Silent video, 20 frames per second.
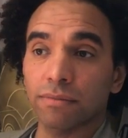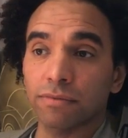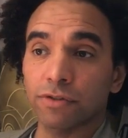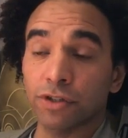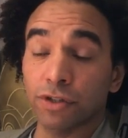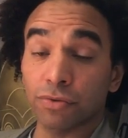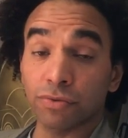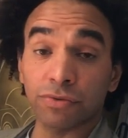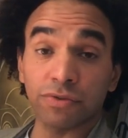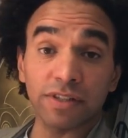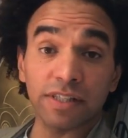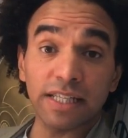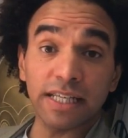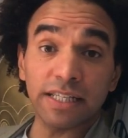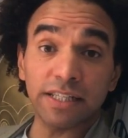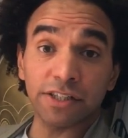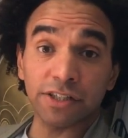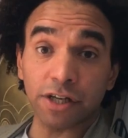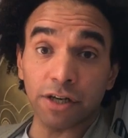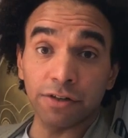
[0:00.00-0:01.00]
children's
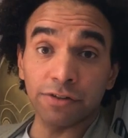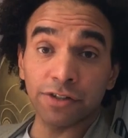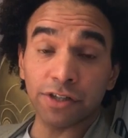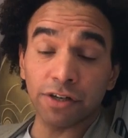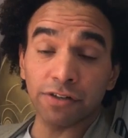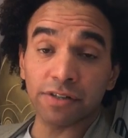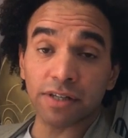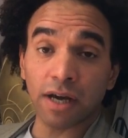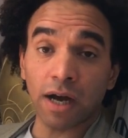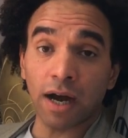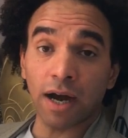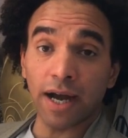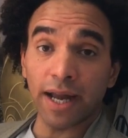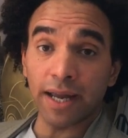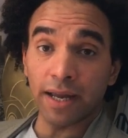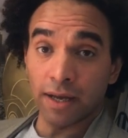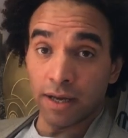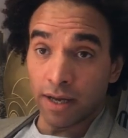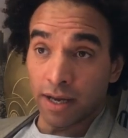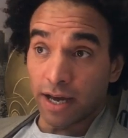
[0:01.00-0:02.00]
theatre shows that
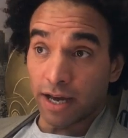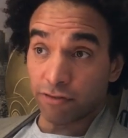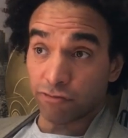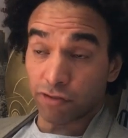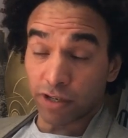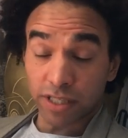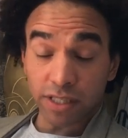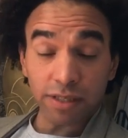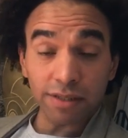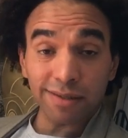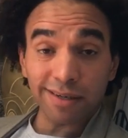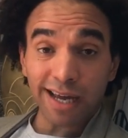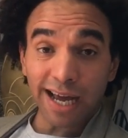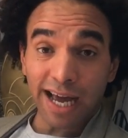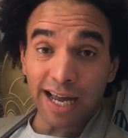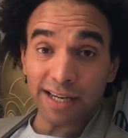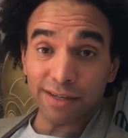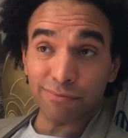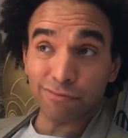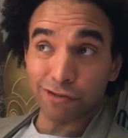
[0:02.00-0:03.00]
I had written
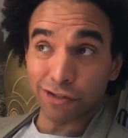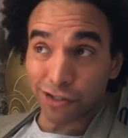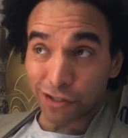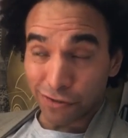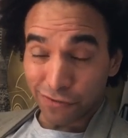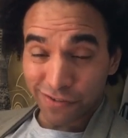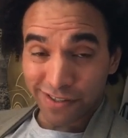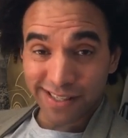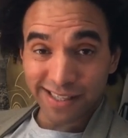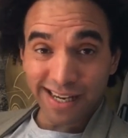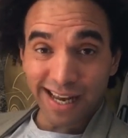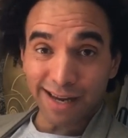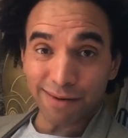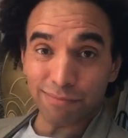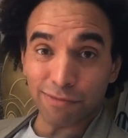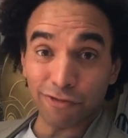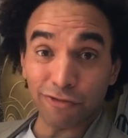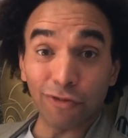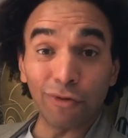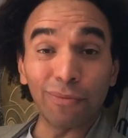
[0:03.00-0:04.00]
and produced and
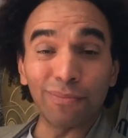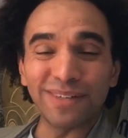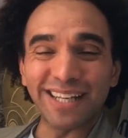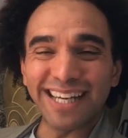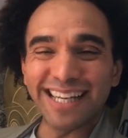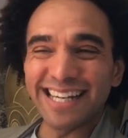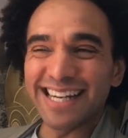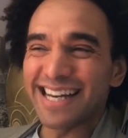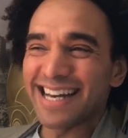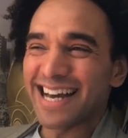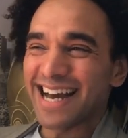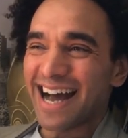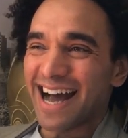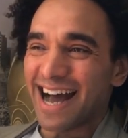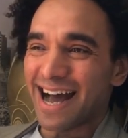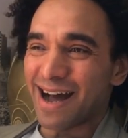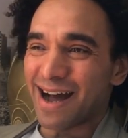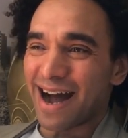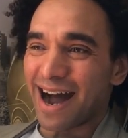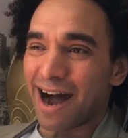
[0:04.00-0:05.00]
performed in,
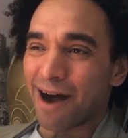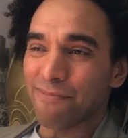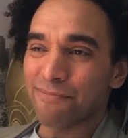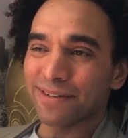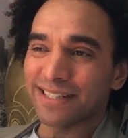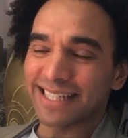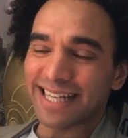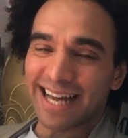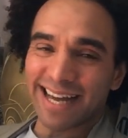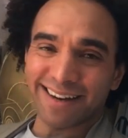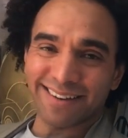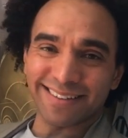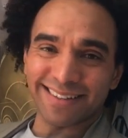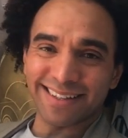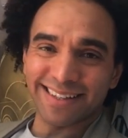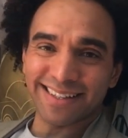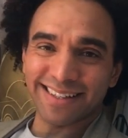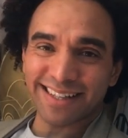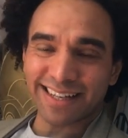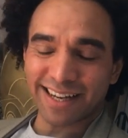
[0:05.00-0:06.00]
up and down
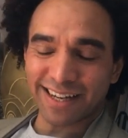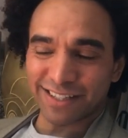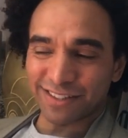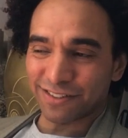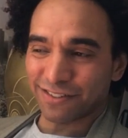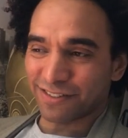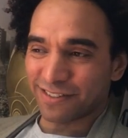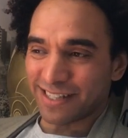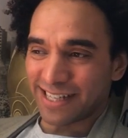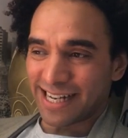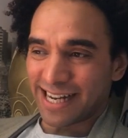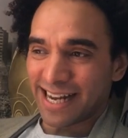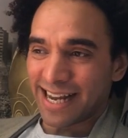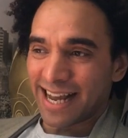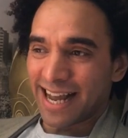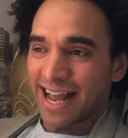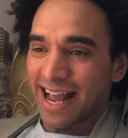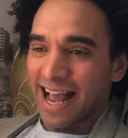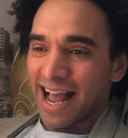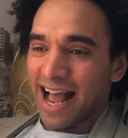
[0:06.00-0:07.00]
the country.
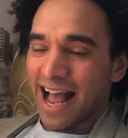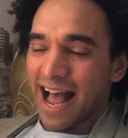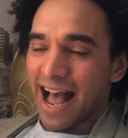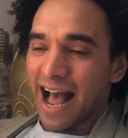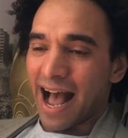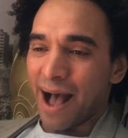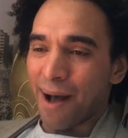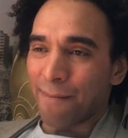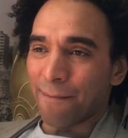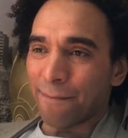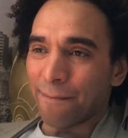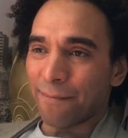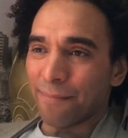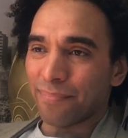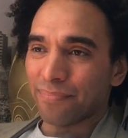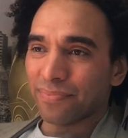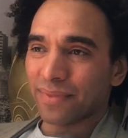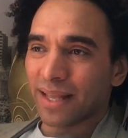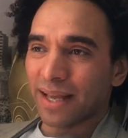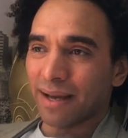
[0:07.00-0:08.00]
Um,
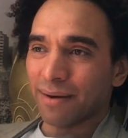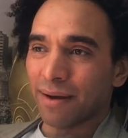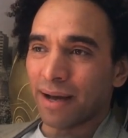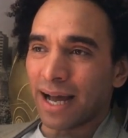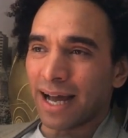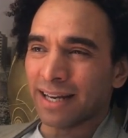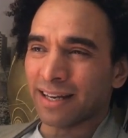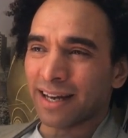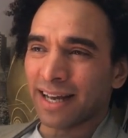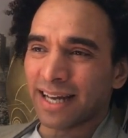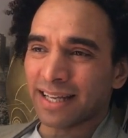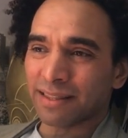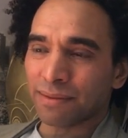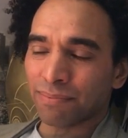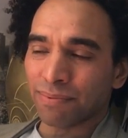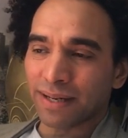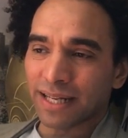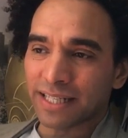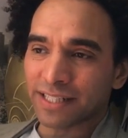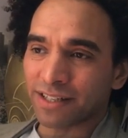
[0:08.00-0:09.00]
and I had the
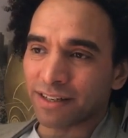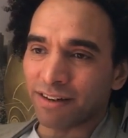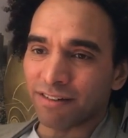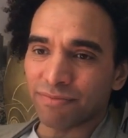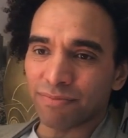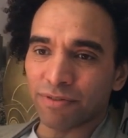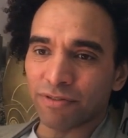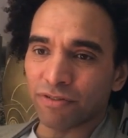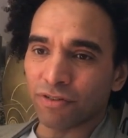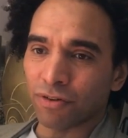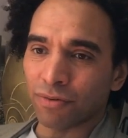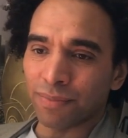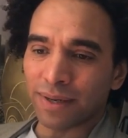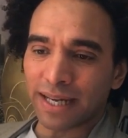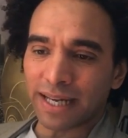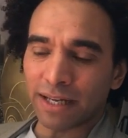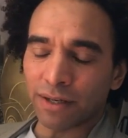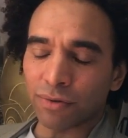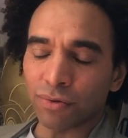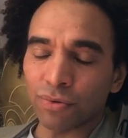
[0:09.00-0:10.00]
pleasure of
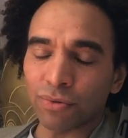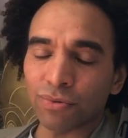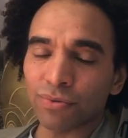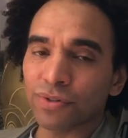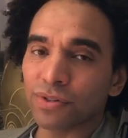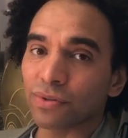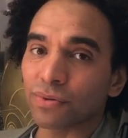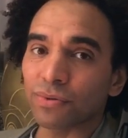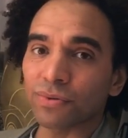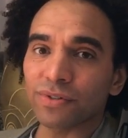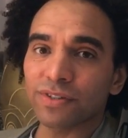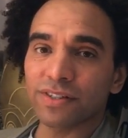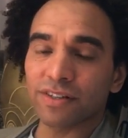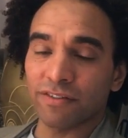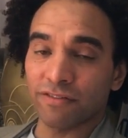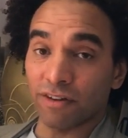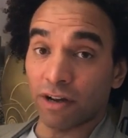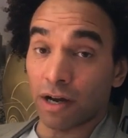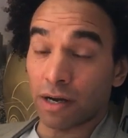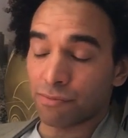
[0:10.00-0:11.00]
performing in all sorts
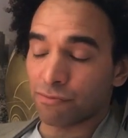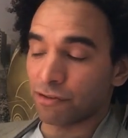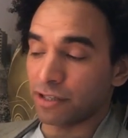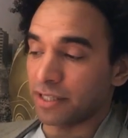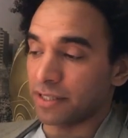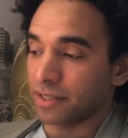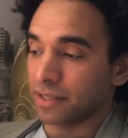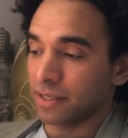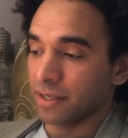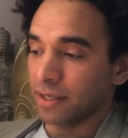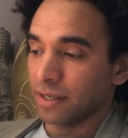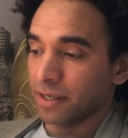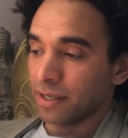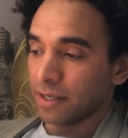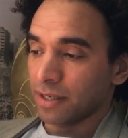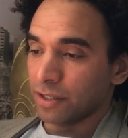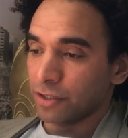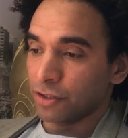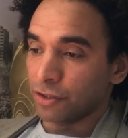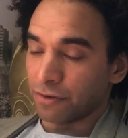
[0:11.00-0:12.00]
of libraries
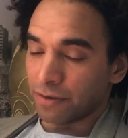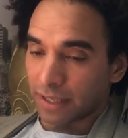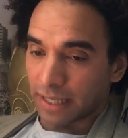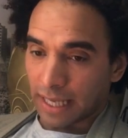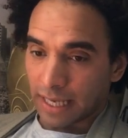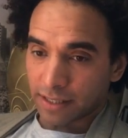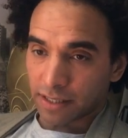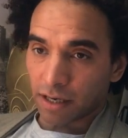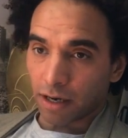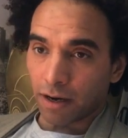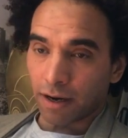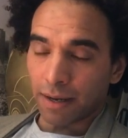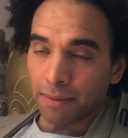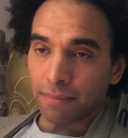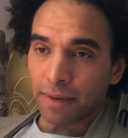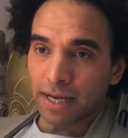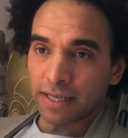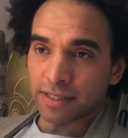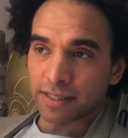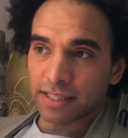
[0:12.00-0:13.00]
during that
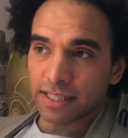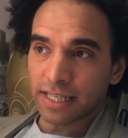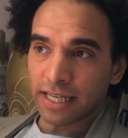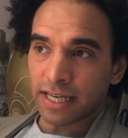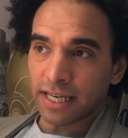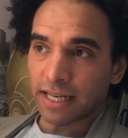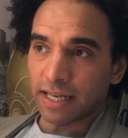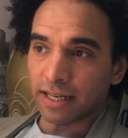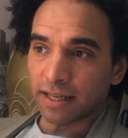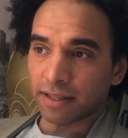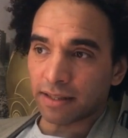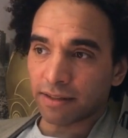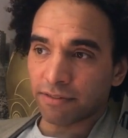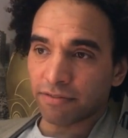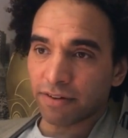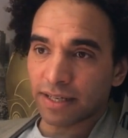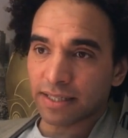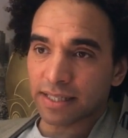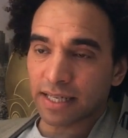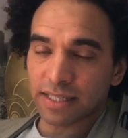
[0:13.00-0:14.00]
time and seeing the
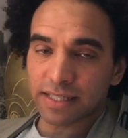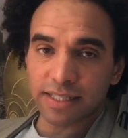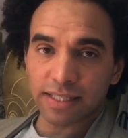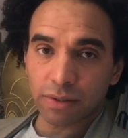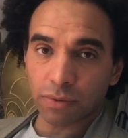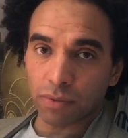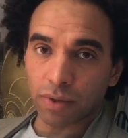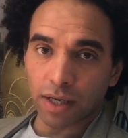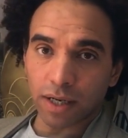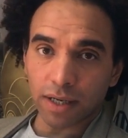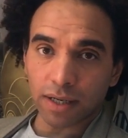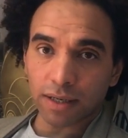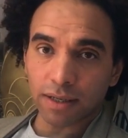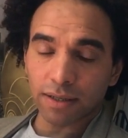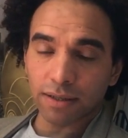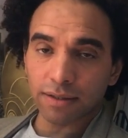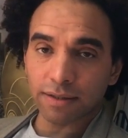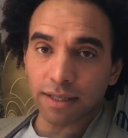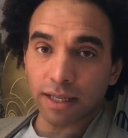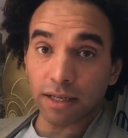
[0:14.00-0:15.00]
fantastic work
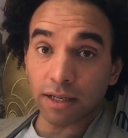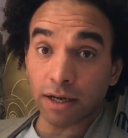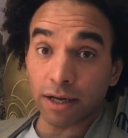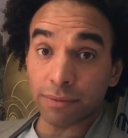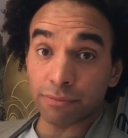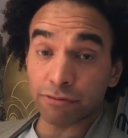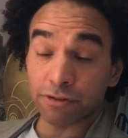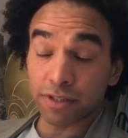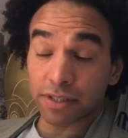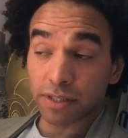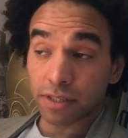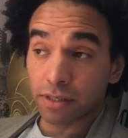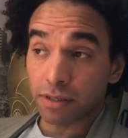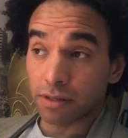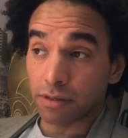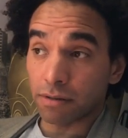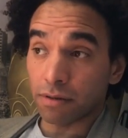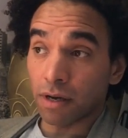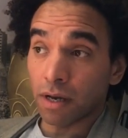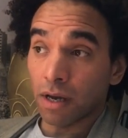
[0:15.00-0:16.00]
that libraries do.